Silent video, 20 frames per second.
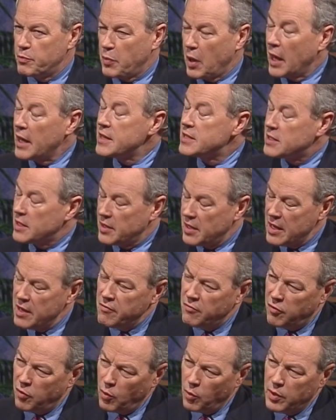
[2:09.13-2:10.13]
place and the
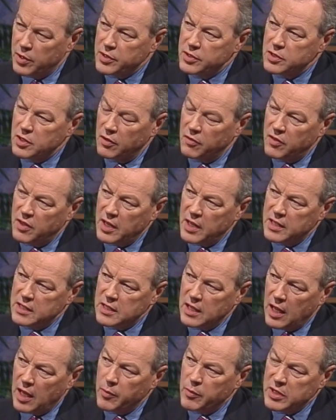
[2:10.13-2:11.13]
influence of the
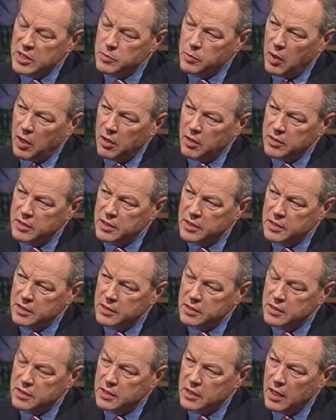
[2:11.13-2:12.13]
Islamist
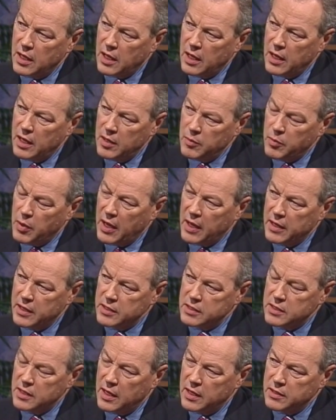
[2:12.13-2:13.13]
parties in
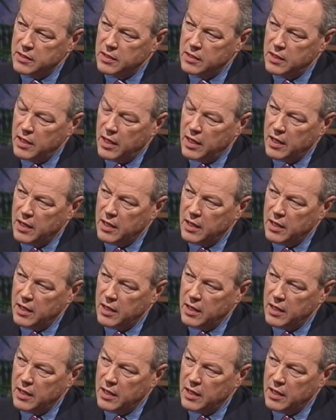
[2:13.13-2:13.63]
Pakistan today?